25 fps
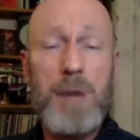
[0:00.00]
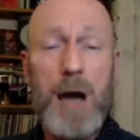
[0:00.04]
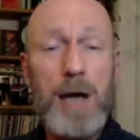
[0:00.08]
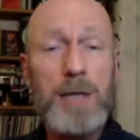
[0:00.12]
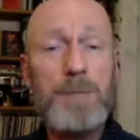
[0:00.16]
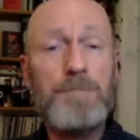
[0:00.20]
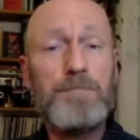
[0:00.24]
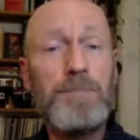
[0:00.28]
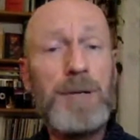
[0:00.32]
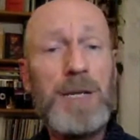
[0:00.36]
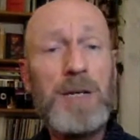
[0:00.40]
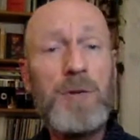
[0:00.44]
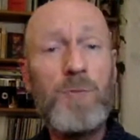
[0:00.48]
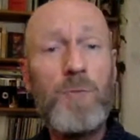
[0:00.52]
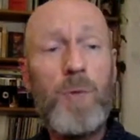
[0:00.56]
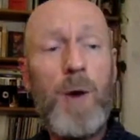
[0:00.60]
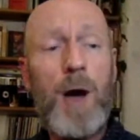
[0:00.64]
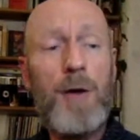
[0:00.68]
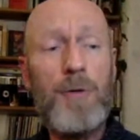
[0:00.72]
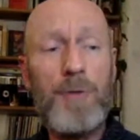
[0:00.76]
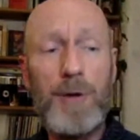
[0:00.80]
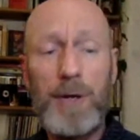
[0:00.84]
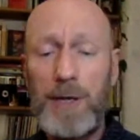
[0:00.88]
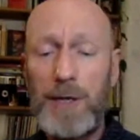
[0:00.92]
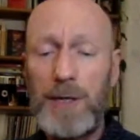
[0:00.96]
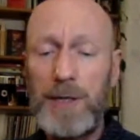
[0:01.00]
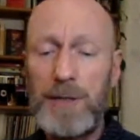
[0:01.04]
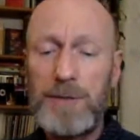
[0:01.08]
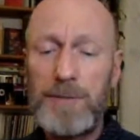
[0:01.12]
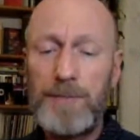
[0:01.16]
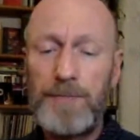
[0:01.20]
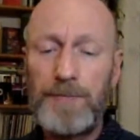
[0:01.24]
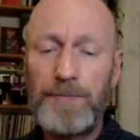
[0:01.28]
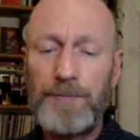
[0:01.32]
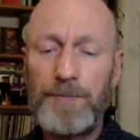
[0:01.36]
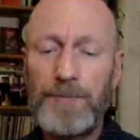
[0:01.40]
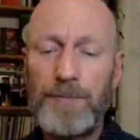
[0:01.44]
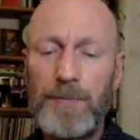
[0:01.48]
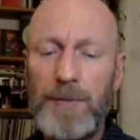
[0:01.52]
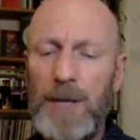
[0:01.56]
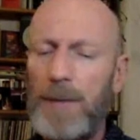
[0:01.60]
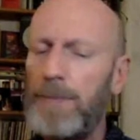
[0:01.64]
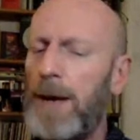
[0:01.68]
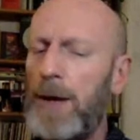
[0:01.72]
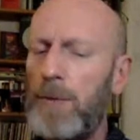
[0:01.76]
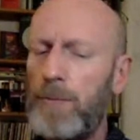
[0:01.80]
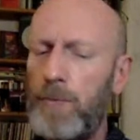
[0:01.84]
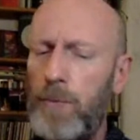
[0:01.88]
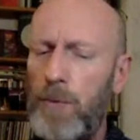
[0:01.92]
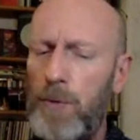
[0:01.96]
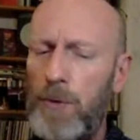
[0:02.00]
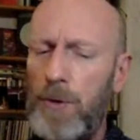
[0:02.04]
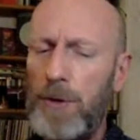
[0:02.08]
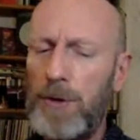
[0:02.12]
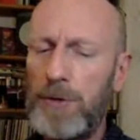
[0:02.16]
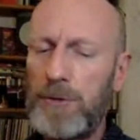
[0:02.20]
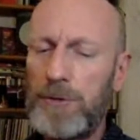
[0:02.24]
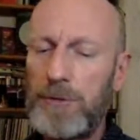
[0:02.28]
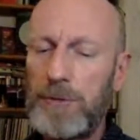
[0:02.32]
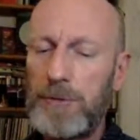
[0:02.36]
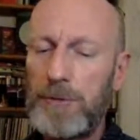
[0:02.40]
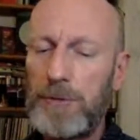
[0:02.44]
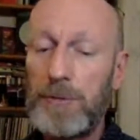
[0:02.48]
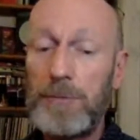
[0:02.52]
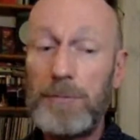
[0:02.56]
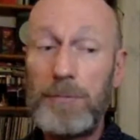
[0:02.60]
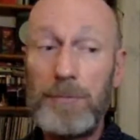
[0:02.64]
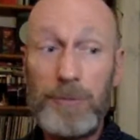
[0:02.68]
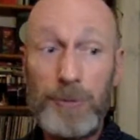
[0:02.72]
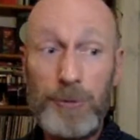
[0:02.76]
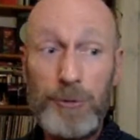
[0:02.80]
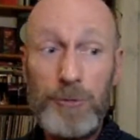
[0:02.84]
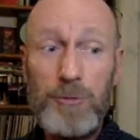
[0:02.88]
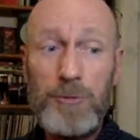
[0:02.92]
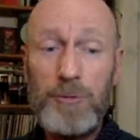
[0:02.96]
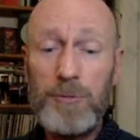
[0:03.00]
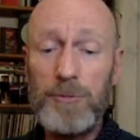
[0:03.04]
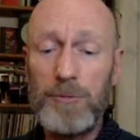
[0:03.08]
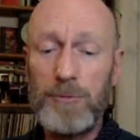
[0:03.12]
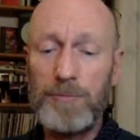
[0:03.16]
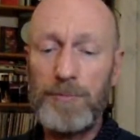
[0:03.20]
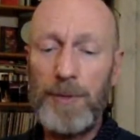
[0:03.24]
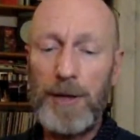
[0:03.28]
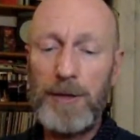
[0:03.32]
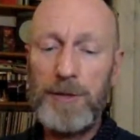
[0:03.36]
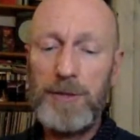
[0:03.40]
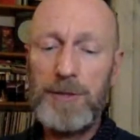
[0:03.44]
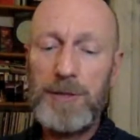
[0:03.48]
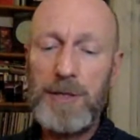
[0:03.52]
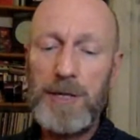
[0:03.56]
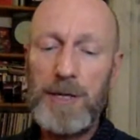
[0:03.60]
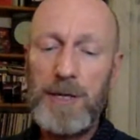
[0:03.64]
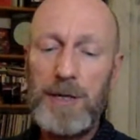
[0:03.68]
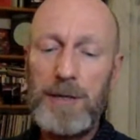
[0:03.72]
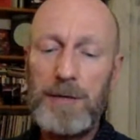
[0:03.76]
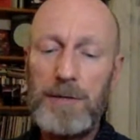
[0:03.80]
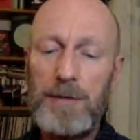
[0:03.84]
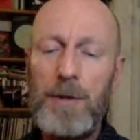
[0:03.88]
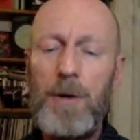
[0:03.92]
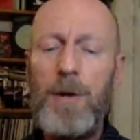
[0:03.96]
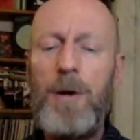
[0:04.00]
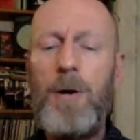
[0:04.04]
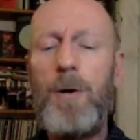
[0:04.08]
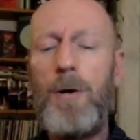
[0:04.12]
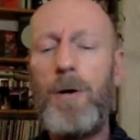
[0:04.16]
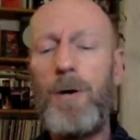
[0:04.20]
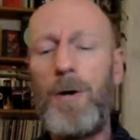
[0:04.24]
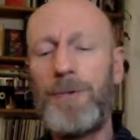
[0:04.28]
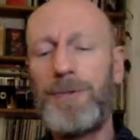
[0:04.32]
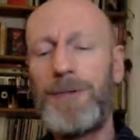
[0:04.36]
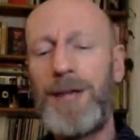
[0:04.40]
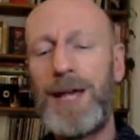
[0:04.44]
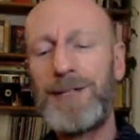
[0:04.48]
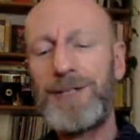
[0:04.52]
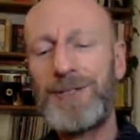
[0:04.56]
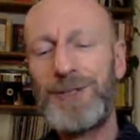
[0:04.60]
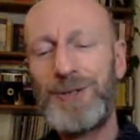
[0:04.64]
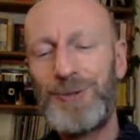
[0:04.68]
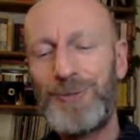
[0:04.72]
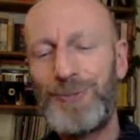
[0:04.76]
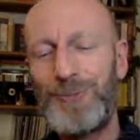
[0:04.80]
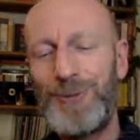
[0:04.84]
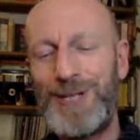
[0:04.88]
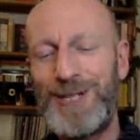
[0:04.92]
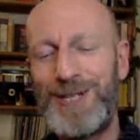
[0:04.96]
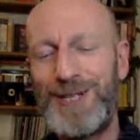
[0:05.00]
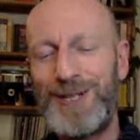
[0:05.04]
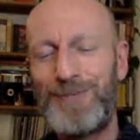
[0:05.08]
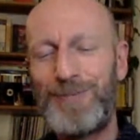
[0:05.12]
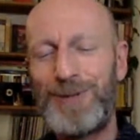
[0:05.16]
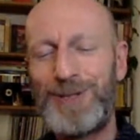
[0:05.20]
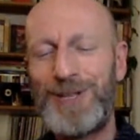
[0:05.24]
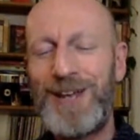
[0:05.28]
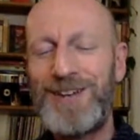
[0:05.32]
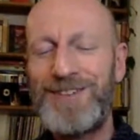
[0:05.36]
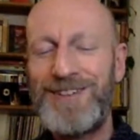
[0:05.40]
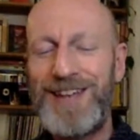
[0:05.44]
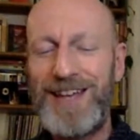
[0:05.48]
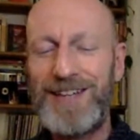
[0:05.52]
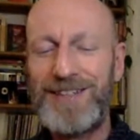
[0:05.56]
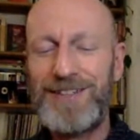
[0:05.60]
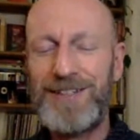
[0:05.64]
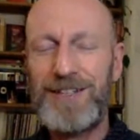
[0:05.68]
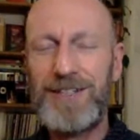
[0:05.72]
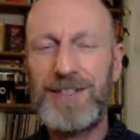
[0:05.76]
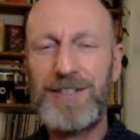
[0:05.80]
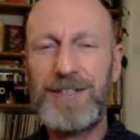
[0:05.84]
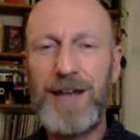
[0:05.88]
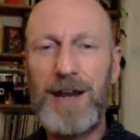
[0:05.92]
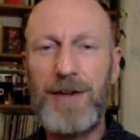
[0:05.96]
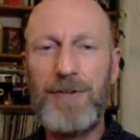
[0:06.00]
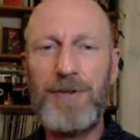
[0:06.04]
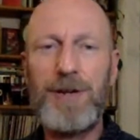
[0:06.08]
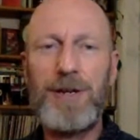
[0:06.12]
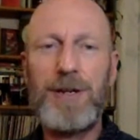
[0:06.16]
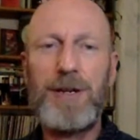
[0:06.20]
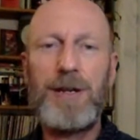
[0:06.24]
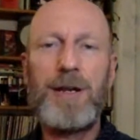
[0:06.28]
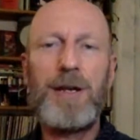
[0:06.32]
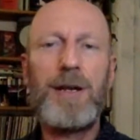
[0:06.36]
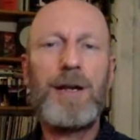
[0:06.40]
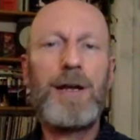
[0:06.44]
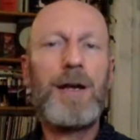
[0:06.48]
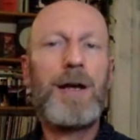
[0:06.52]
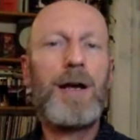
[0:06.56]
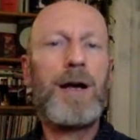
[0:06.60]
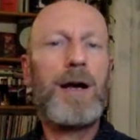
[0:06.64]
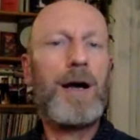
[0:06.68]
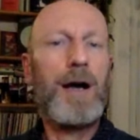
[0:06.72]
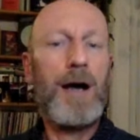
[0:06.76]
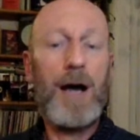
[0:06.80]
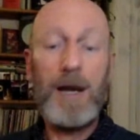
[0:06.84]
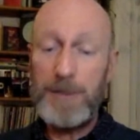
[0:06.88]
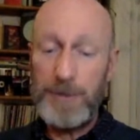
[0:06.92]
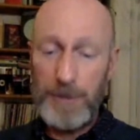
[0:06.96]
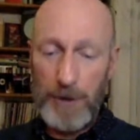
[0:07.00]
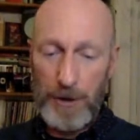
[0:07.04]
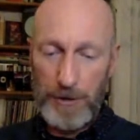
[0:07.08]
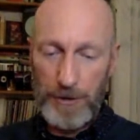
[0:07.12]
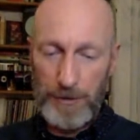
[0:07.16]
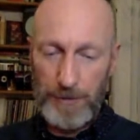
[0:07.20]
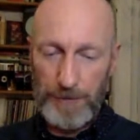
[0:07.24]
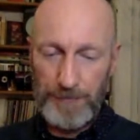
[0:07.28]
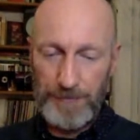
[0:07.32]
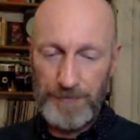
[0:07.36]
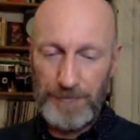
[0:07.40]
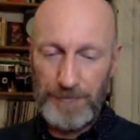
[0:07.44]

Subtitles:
I've been worried. About what? You, mostly. Oh, that's sweet, but unnecessary. I know.